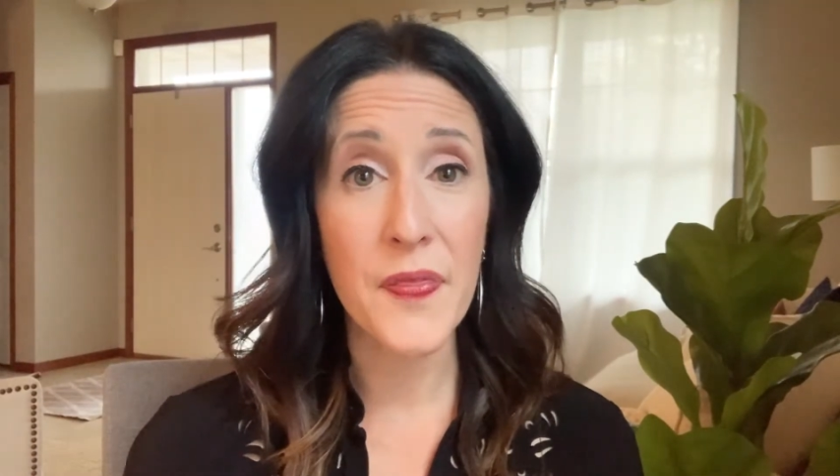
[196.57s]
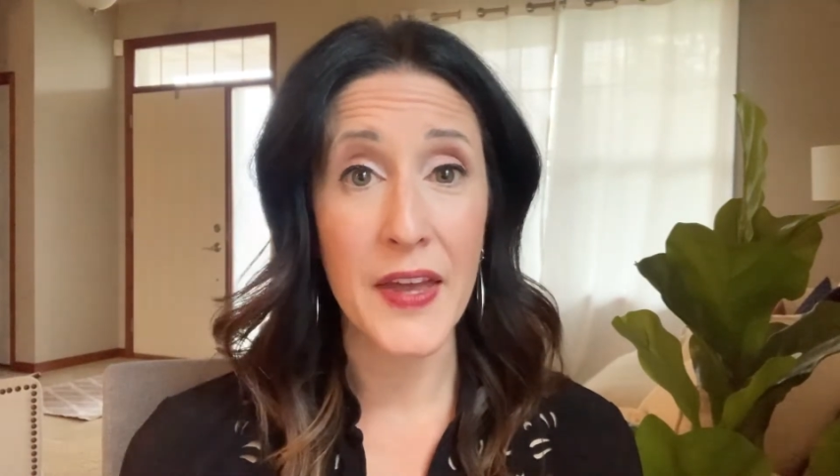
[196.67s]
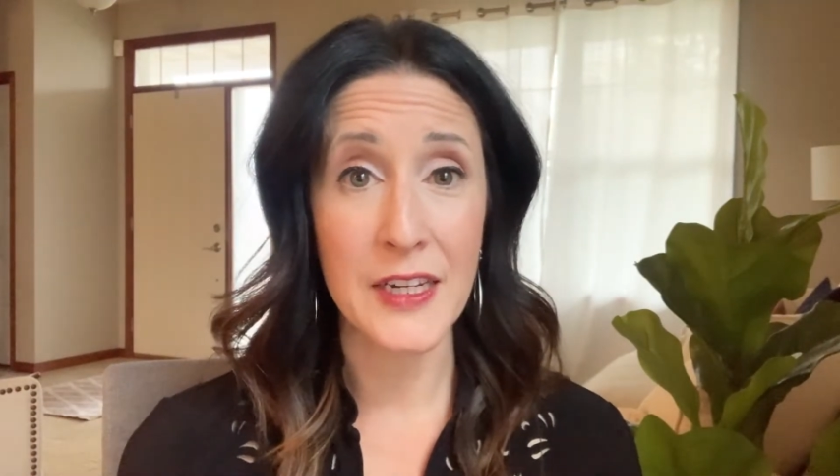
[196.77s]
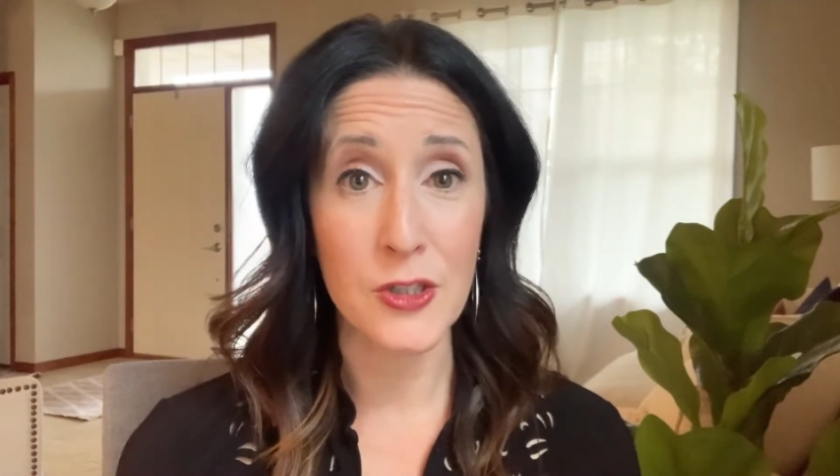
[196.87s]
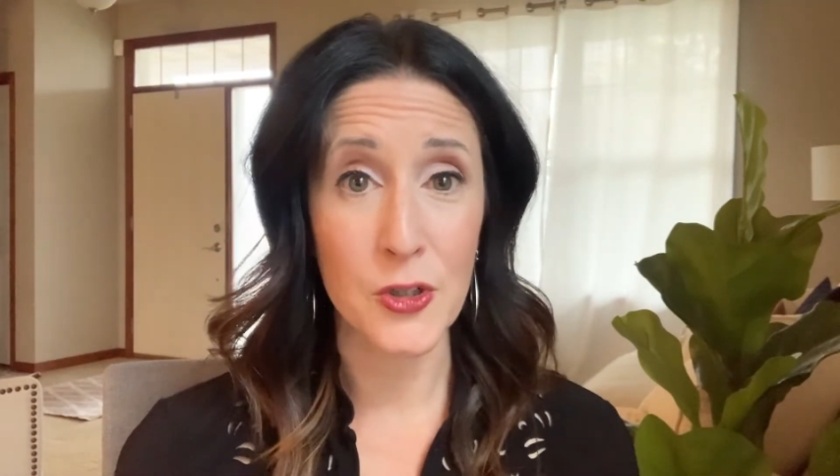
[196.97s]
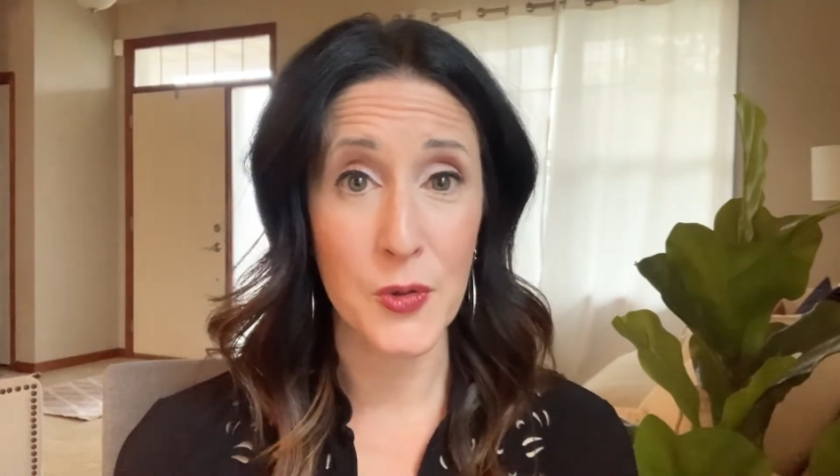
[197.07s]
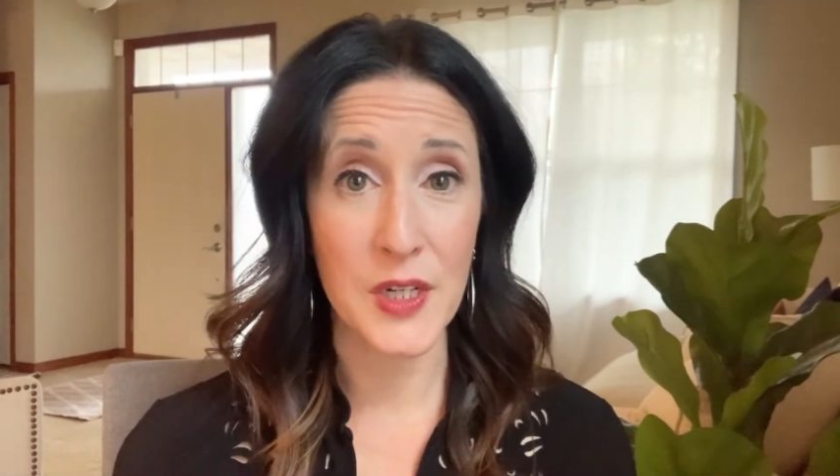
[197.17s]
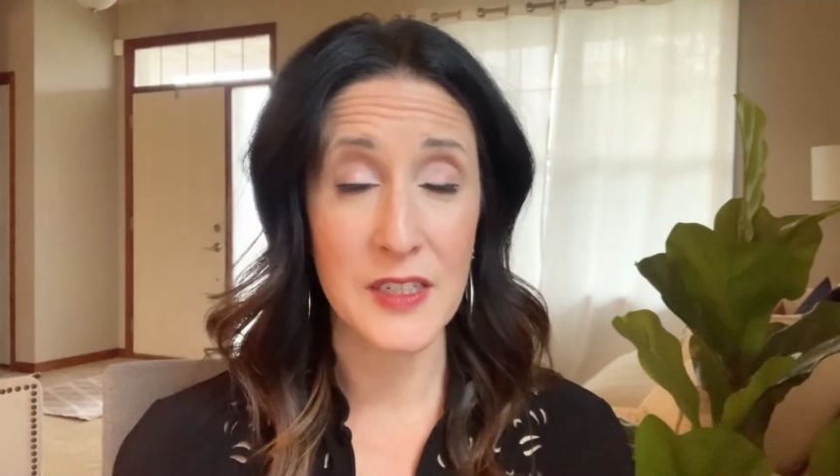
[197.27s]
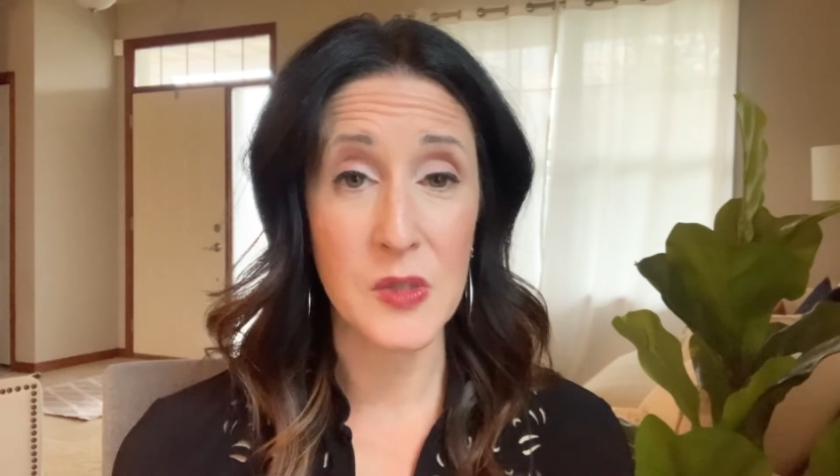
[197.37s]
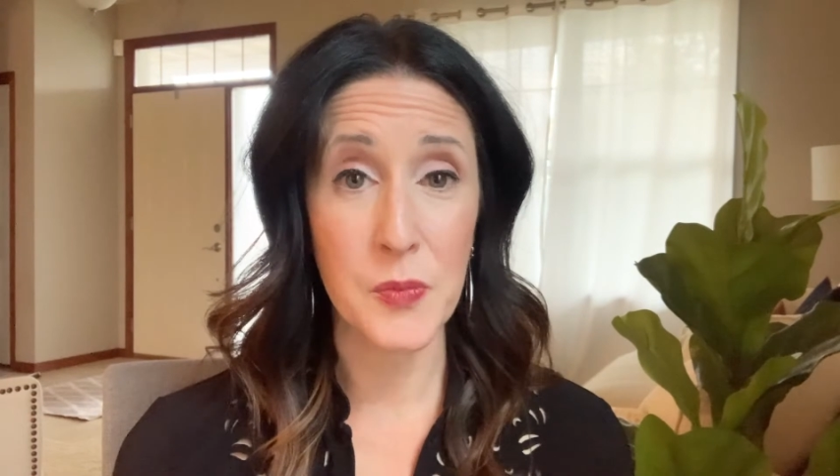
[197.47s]
that inner
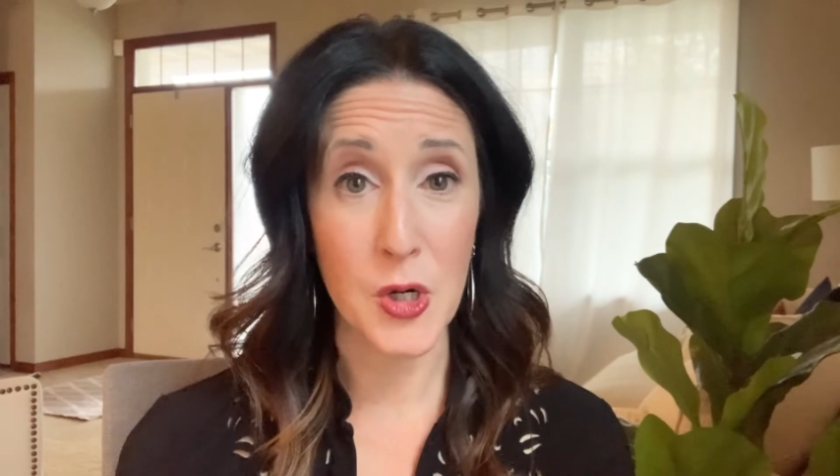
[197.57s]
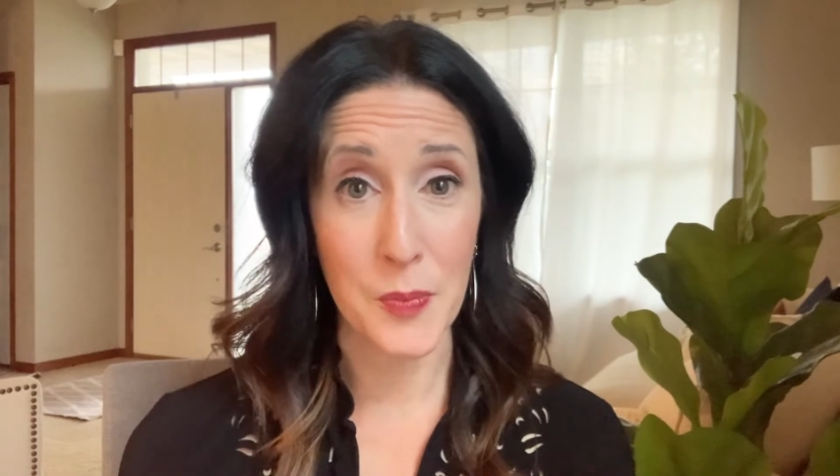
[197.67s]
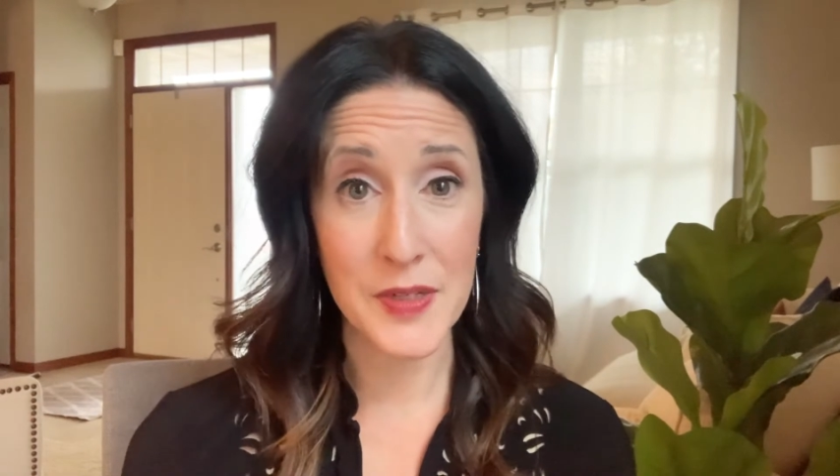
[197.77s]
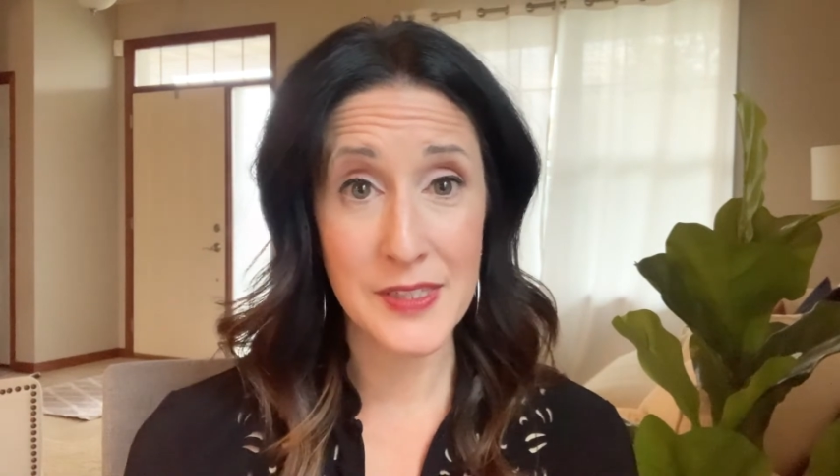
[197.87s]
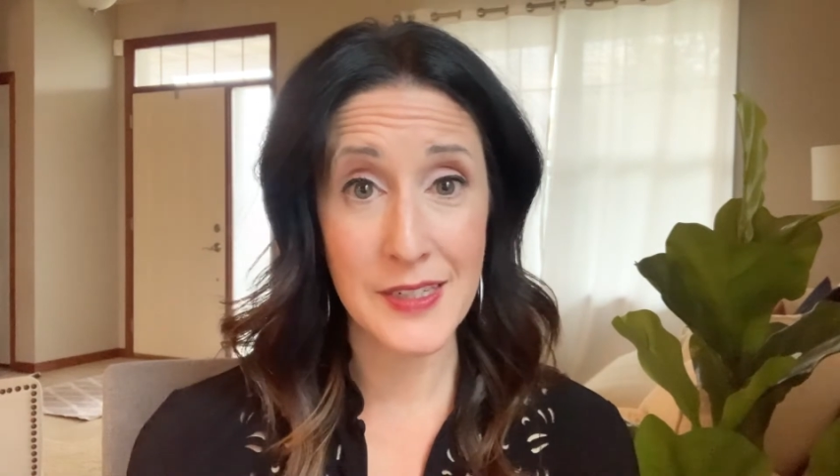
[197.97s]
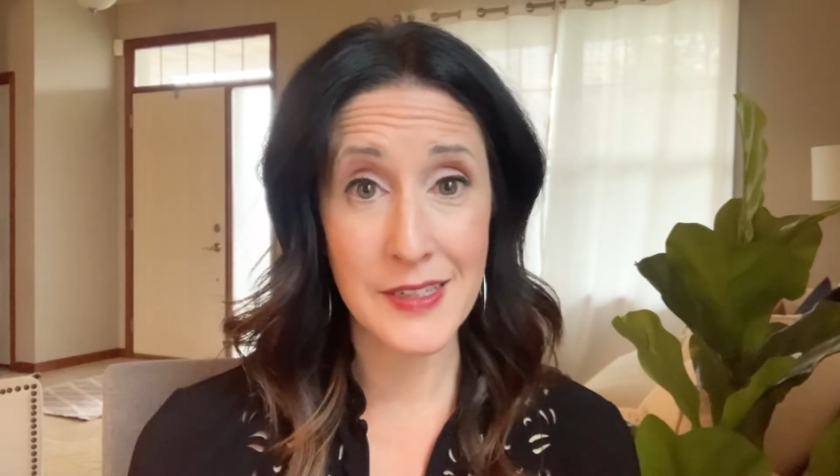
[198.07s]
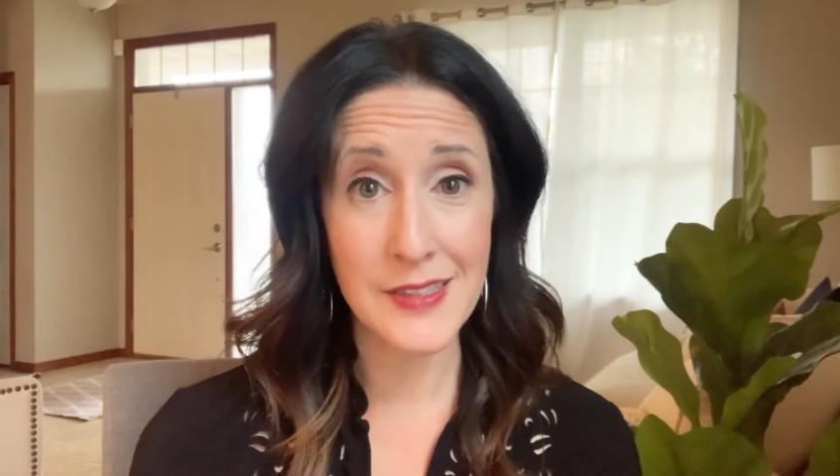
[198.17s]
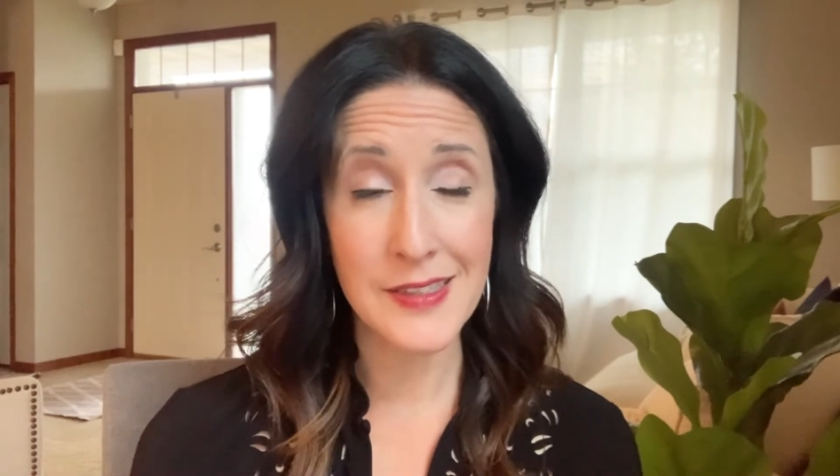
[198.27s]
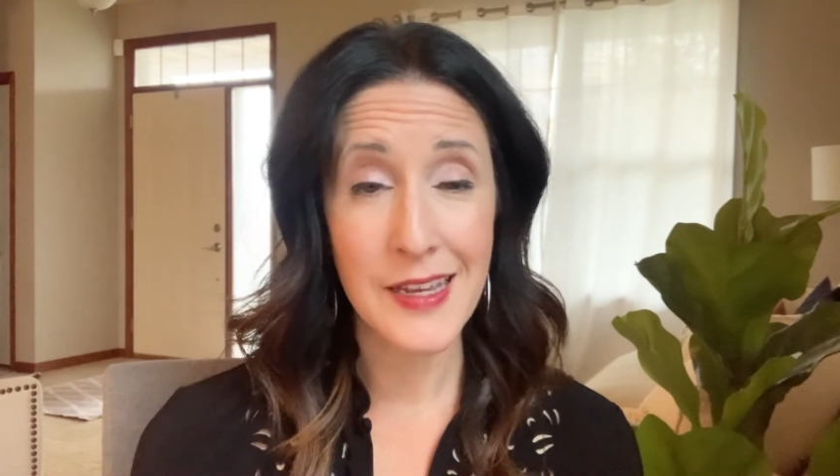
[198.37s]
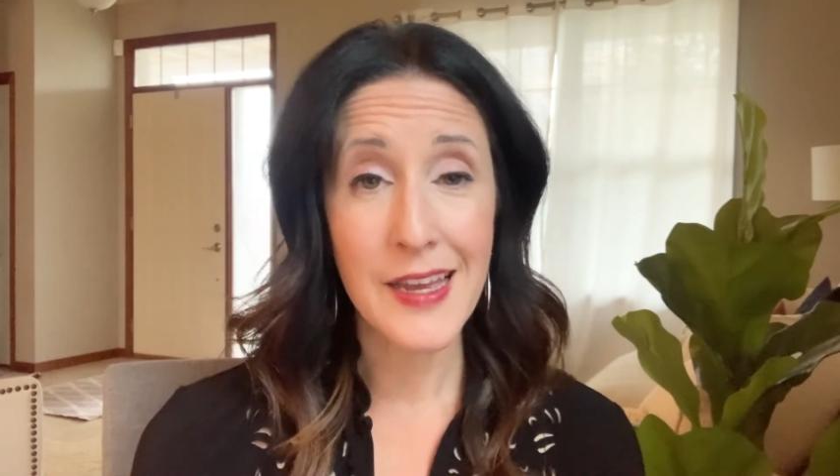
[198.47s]
critic's purpose is,